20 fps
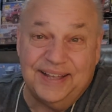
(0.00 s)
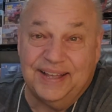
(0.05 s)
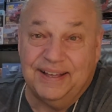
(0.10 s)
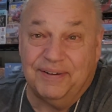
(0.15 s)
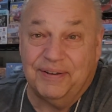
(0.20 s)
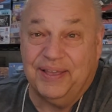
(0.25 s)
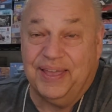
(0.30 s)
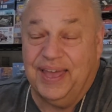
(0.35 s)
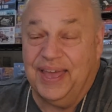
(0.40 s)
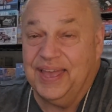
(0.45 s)

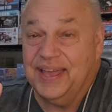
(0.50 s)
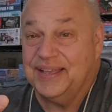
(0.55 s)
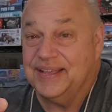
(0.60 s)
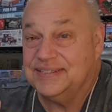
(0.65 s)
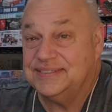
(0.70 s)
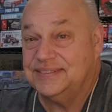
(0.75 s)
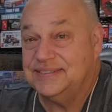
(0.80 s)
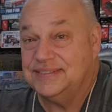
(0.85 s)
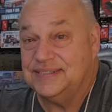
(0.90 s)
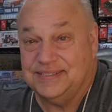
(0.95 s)
Okay,
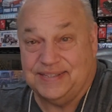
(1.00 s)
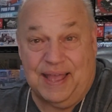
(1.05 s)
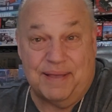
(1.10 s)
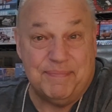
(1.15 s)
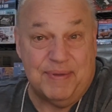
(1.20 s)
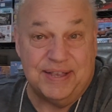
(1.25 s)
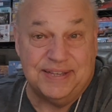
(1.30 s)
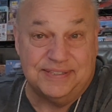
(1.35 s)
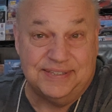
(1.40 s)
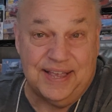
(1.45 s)
does
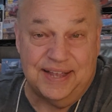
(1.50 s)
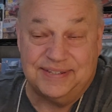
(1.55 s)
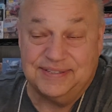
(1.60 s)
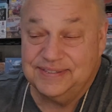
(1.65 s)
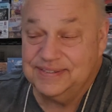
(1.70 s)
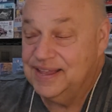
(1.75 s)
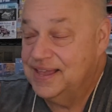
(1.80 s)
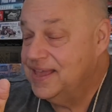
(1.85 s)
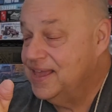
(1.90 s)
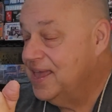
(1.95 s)
that make
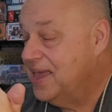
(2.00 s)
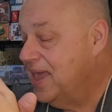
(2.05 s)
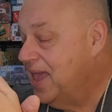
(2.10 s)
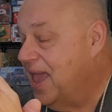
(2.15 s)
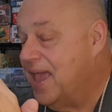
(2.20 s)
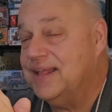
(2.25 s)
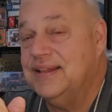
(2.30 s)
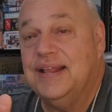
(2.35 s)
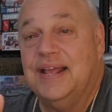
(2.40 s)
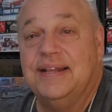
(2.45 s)
sense?
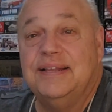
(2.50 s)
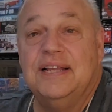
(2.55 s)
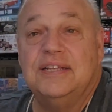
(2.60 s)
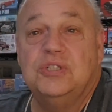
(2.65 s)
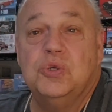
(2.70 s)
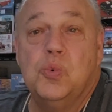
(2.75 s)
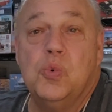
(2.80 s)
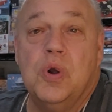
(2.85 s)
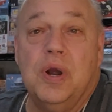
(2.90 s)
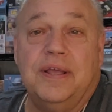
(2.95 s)
It
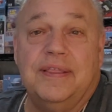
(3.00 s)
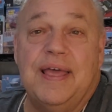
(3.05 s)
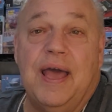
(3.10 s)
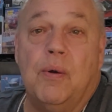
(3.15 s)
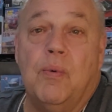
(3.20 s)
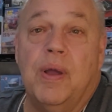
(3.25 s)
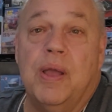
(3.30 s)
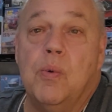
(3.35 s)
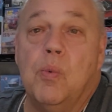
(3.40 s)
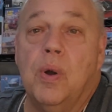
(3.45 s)
doesn't work
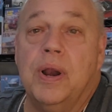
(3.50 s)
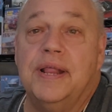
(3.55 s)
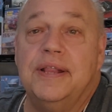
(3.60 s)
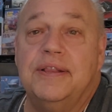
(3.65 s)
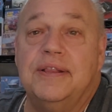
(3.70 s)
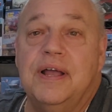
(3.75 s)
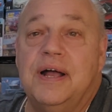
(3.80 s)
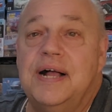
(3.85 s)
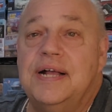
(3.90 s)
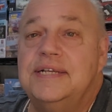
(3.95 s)
that way. What
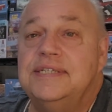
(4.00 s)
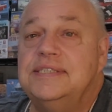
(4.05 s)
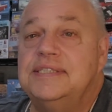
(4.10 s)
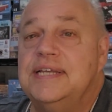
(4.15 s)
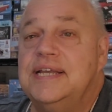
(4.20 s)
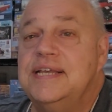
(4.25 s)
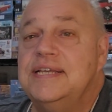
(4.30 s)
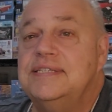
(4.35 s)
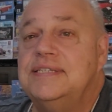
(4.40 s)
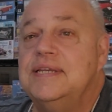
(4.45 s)
it does
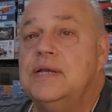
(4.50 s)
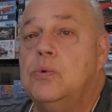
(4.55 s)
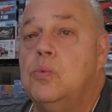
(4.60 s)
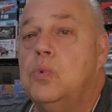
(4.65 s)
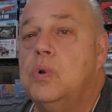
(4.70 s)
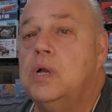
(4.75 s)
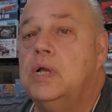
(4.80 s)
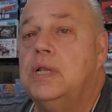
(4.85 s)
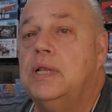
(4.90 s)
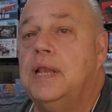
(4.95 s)
is it
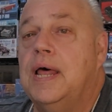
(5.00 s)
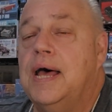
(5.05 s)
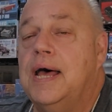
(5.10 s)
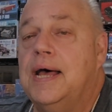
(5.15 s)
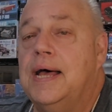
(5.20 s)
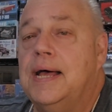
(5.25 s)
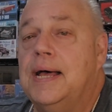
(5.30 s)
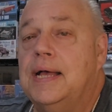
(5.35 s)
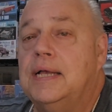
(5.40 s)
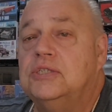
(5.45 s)
will
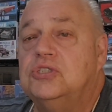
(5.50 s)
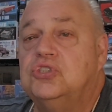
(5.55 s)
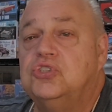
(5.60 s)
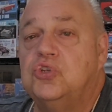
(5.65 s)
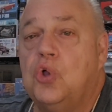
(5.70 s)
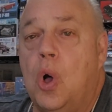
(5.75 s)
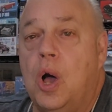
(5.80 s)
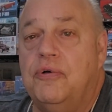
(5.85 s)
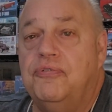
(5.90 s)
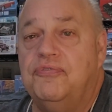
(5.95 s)

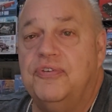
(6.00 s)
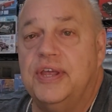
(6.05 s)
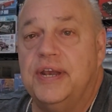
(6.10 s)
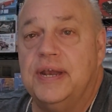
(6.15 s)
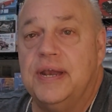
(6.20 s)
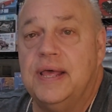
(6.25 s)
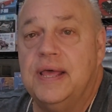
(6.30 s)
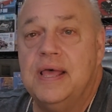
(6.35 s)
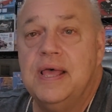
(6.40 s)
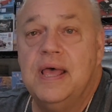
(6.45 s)

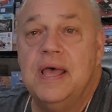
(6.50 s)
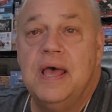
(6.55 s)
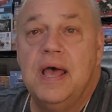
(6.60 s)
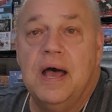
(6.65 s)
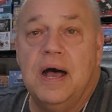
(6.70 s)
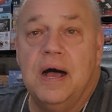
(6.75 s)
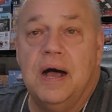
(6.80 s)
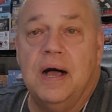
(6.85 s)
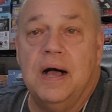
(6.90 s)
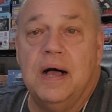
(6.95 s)
soften
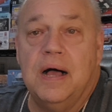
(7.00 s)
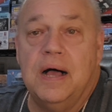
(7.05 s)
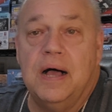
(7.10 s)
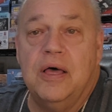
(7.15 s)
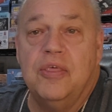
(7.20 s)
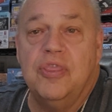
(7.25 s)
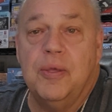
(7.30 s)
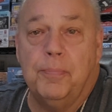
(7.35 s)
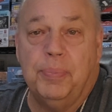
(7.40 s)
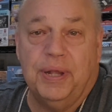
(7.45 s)

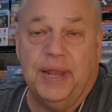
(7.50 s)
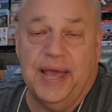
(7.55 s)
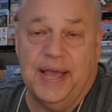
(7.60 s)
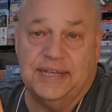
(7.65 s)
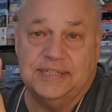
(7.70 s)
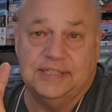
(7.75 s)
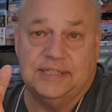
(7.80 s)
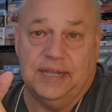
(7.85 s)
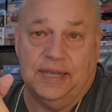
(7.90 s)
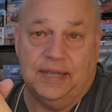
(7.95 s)
the
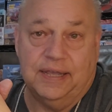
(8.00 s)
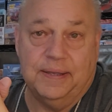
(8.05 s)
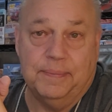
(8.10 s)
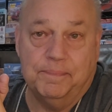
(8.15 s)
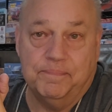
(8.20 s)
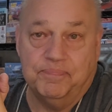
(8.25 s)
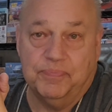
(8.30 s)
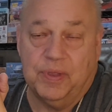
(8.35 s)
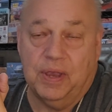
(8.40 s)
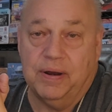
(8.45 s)
plastic.
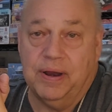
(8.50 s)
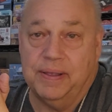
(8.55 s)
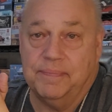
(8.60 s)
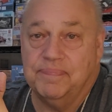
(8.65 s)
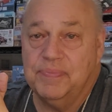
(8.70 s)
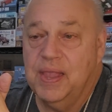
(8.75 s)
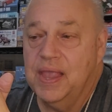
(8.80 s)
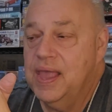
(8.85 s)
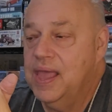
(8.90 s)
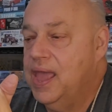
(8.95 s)
All right.
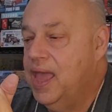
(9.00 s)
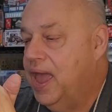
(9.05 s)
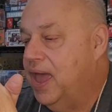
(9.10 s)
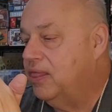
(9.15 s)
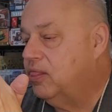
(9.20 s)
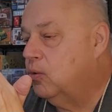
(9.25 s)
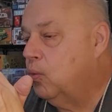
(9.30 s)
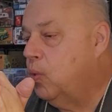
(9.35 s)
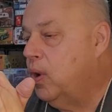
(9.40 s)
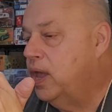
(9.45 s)

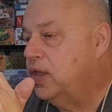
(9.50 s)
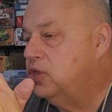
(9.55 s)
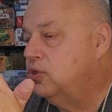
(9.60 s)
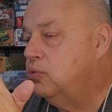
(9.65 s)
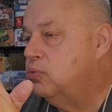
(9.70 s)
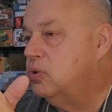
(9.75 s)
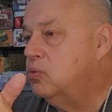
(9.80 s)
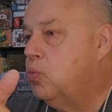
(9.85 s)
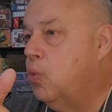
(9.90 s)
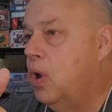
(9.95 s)
And the way
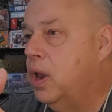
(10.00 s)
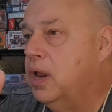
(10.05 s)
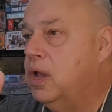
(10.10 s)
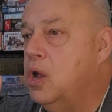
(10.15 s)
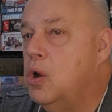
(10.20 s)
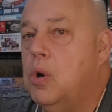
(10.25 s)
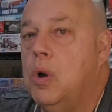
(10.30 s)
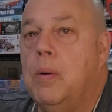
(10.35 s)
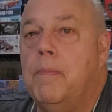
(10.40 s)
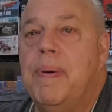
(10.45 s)
you would want to
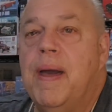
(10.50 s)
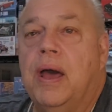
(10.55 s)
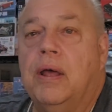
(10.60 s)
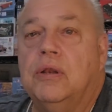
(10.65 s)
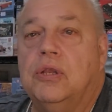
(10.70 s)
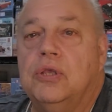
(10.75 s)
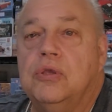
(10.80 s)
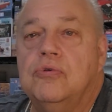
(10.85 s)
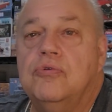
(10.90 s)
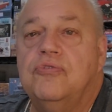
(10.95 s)
go
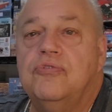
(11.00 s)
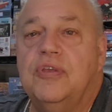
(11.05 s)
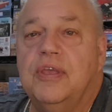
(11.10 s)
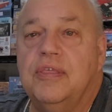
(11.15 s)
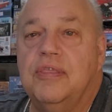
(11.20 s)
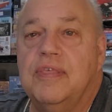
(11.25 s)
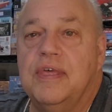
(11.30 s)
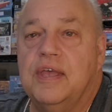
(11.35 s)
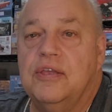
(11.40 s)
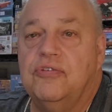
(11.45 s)
about
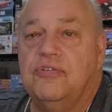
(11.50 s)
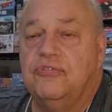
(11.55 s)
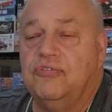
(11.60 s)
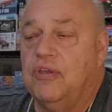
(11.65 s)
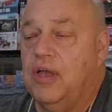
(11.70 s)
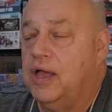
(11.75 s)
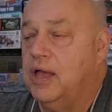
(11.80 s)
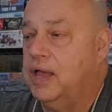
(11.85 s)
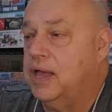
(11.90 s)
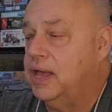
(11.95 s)
using this
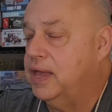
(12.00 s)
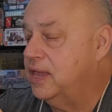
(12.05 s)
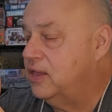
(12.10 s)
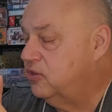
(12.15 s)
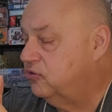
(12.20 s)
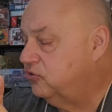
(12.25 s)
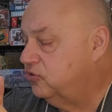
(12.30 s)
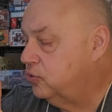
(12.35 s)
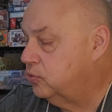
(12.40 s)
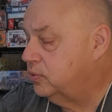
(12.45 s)

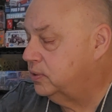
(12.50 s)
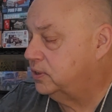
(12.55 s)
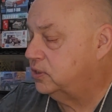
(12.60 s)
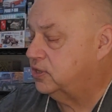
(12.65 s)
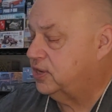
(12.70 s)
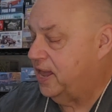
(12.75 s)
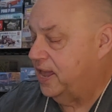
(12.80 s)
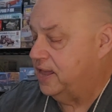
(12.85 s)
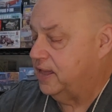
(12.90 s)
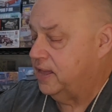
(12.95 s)
is you
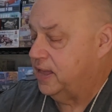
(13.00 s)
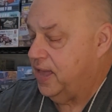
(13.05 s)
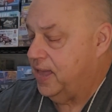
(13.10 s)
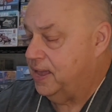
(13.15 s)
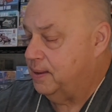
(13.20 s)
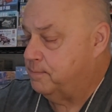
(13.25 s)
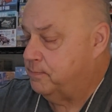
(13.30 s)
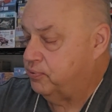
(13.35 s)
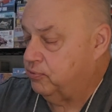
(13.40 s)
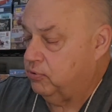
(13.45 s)
would take
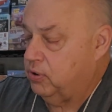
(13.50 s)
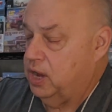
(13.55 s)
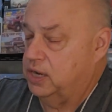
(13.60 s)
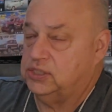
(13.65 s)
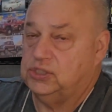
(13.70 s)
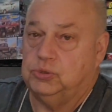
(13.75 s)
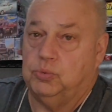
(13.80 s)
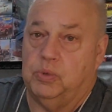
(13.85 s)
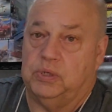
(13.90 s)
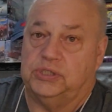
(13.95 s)
a
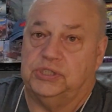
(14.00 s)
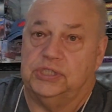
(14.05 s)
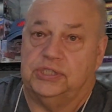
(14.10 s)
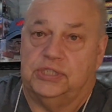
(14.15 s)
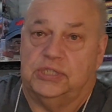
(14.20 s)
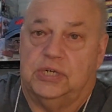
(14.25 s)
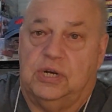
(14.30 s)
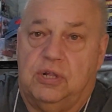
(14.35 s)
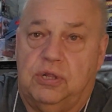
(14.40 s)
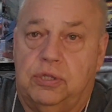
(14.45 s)
brush, which
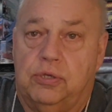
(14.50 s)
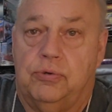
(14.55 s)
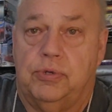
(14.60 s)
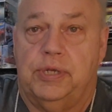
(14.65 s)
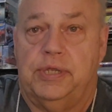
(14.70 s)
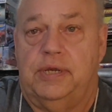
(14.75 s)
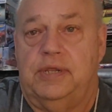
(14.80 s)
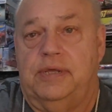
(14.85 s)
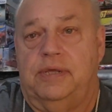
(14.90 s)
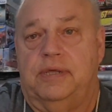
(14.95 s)
is
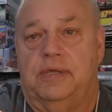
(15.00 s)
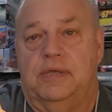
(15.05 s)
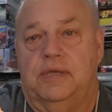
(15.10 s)
included.